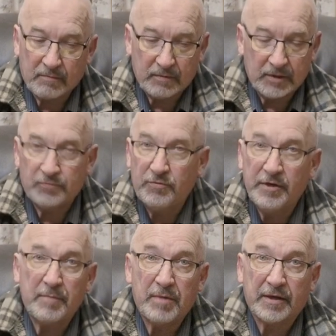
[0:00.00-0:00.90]
It's
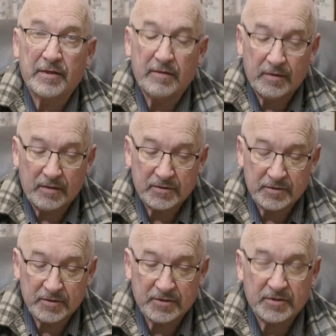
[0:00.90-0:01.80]
really buggy. It is
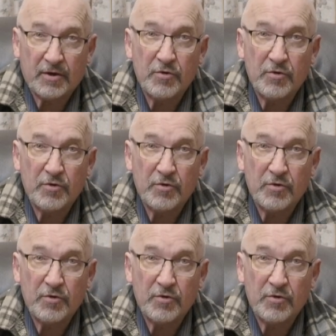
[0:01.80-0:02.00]
just so